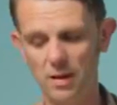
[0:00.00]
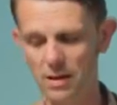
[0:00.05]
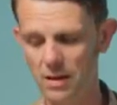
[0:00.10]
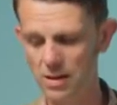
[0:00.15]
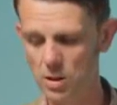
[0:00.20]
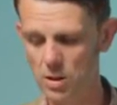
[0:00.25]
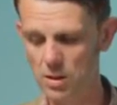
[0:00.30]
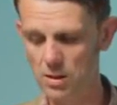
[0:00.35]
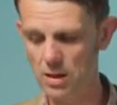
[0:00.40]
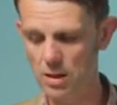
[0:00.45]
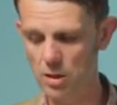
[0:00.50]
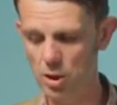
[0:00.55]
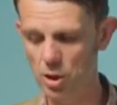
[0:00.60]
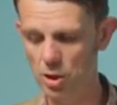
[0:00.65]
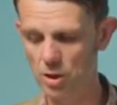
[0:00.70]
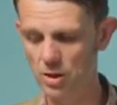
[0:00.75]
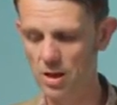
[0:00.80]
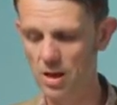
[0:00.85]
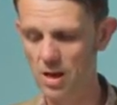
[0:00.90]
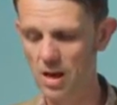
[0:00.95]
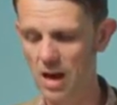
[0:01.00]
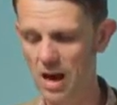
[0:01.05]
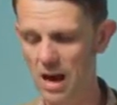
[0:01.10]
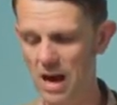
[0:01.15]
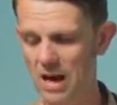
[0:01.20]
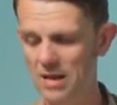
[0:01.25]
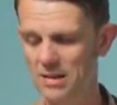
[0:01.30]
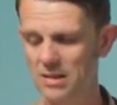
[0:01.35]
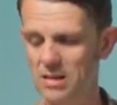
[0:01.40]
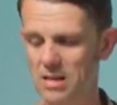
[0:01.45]
of the legislation
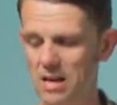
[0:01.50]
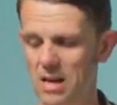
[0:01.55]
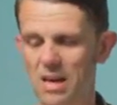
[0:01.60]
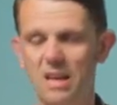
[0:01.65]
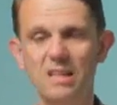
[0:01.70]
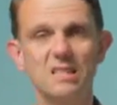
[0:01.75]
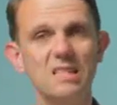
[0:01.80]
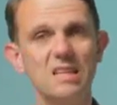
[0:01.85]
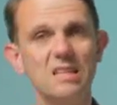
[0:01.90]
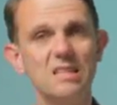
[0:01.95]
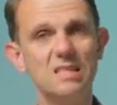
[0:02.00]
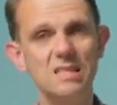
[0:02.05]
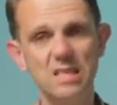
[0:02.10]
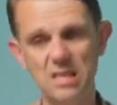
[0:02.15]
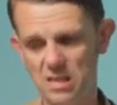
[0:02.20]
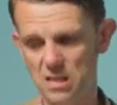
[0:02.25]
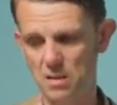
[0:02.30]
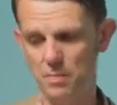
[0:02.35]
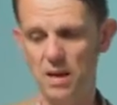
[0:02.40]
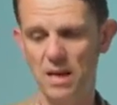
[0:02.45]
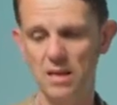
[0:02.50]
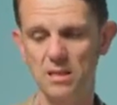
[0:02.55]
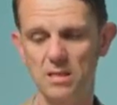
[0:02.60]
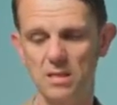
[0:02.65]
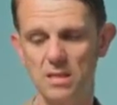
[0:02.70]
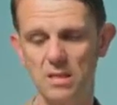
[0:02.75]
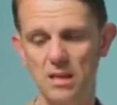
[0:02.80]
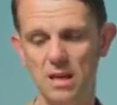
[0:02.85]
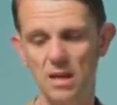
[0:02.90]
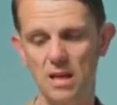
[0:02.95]
and its
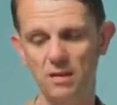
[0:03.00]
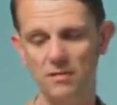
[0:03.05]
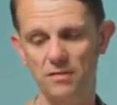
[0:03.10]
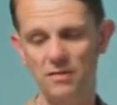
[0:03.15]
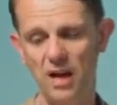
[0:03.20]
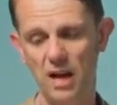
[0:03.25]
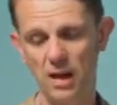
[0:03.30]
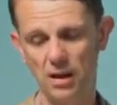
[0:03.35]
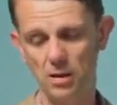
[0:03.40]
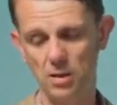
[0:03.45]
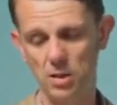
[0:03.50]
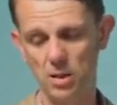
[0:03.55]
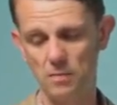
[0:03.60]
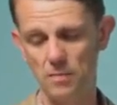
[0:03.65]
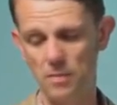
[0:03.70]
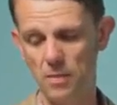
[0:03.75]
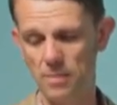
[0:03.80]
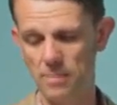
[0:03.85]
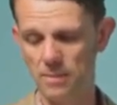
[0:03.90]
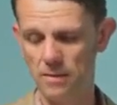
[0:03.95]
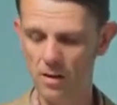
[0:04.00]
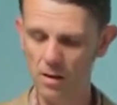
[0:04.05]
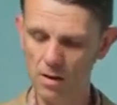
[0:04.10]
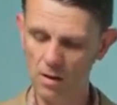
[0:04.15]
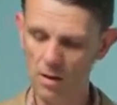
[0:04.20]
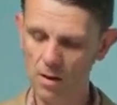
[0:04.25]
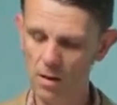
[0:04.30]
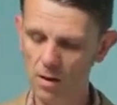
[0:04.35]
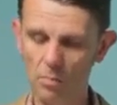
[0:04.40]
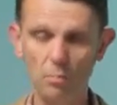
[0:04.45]
anticipated effect.
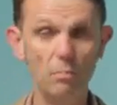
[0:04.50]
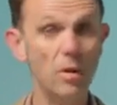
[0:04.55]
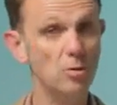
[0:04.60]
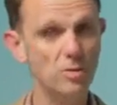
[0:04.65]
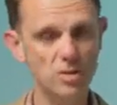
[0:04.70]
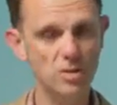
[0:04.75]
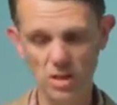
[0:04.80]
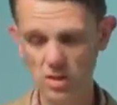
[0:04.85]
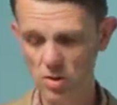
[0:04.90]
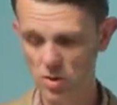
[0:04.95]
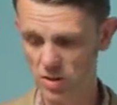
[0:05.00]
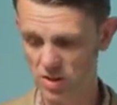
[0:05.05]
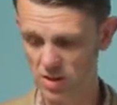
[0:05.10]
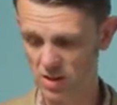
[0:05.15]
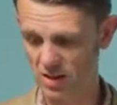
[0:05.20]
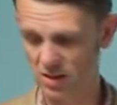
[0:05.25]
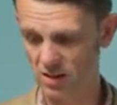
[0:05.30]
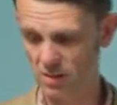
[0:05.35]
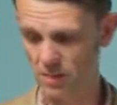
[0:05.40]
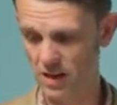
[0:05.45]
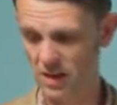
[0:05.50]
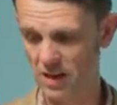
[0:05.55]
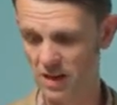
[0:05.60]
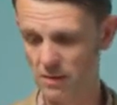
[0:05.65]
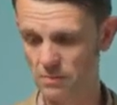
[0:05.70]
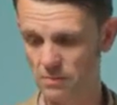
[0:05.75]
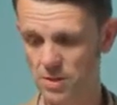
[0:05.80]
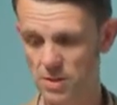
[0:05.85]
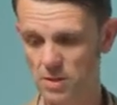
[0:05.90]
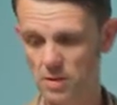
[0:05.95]
Most interestingly,
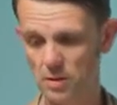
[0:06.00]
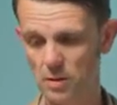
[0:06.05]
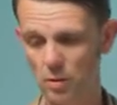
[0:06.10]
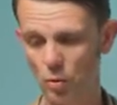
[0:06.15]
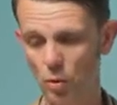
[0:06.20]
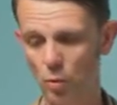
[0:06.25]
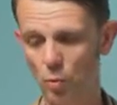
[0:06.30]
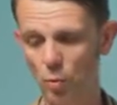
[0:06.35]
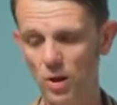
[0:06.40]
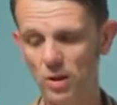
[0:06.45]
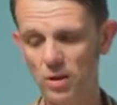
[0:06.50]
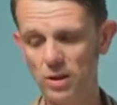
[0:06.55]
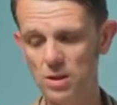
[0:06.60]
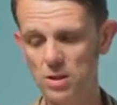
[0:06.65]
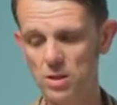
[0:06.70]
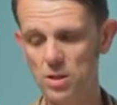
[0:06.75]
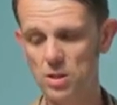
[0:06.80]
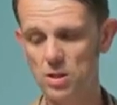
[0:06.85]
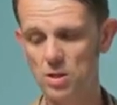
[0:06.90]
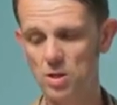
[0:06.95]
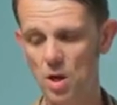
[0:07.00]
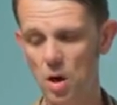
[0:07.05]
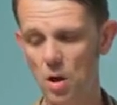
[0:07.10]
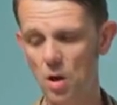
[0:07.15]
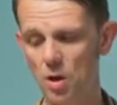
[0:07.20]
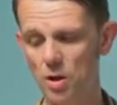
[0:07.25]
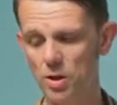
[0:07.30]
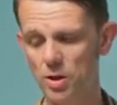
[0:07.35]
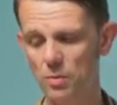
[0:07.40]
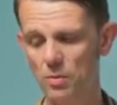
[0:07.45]
perhaps, Lord Wilkinson's
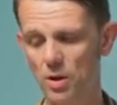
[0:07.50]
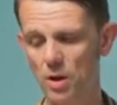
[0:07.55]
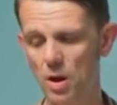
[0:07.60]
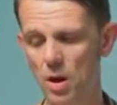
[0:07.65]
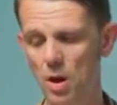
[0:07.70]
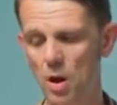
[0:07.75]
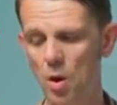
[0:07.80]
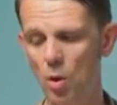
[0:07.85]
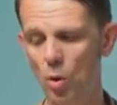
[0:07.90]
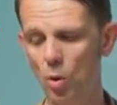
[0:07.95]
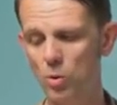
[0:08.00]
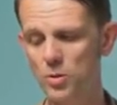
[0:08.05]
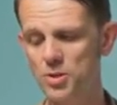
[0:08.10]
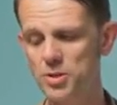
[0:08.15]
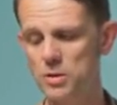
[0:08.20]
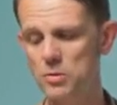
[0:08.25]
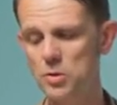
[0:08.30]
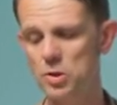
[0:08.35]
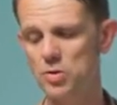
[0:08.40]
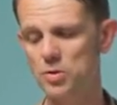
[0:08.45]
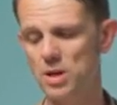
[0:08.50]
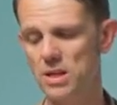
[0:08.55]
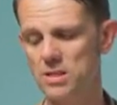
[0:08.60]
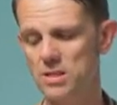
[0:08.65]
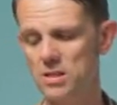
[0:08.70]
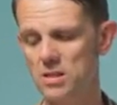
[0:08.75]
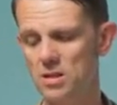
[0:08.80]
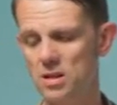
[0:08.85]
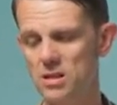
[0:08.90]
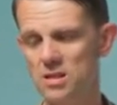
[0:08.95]
argument also
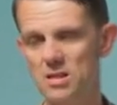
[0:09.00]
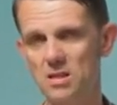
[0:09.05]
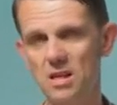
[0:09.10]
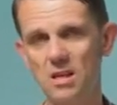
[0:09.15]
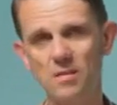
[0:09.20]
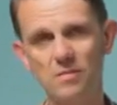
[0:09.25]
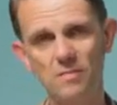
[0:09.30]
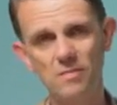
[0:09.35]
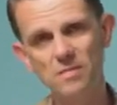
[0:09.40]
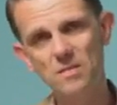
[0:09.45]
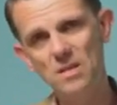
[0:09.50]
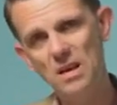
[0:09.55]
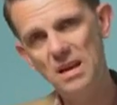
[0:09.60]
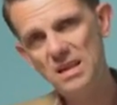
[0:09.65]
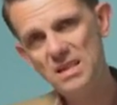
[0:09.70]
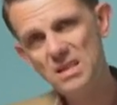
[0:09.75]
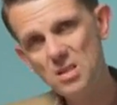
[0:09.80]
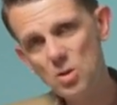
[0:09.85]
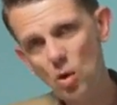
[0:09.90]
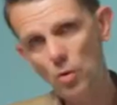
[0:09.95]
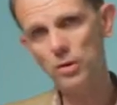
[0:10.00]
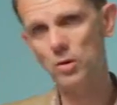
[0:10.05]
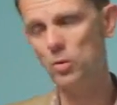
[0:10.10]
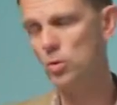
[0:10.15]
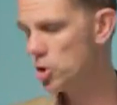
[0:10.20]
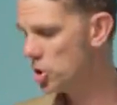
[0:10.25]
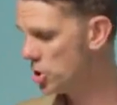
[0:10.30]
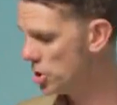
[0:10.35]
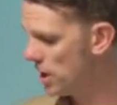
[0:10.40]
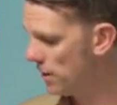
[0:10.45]
stressed that there's a
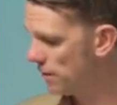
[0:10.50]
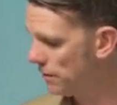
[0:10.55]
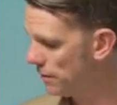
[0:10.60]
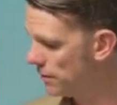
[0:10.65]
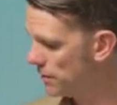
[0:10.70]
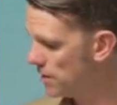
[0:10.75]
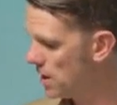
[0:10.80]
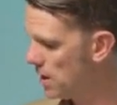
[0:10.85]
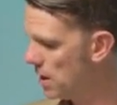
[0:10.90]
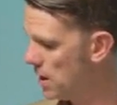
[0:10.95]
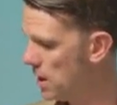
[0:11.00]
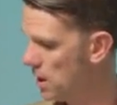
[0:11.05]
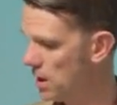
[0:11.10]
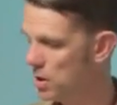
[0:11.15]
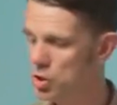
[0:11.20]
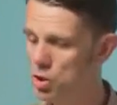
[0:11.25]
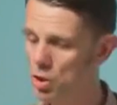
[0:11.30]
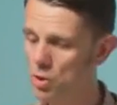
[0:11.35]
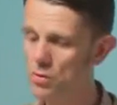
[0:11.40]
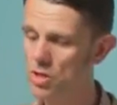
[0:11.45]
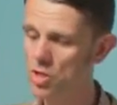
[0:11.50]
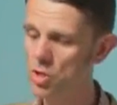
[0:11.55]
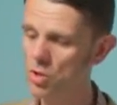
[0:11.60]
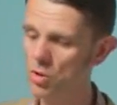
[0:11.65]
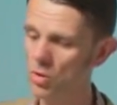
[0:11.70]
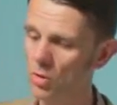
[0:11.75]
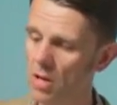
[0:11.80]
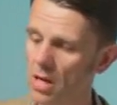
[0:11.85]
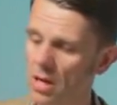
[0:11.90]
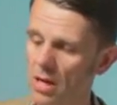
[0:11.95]
historical shift in
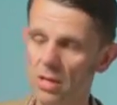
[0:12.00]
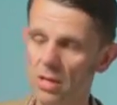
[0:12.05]
judicial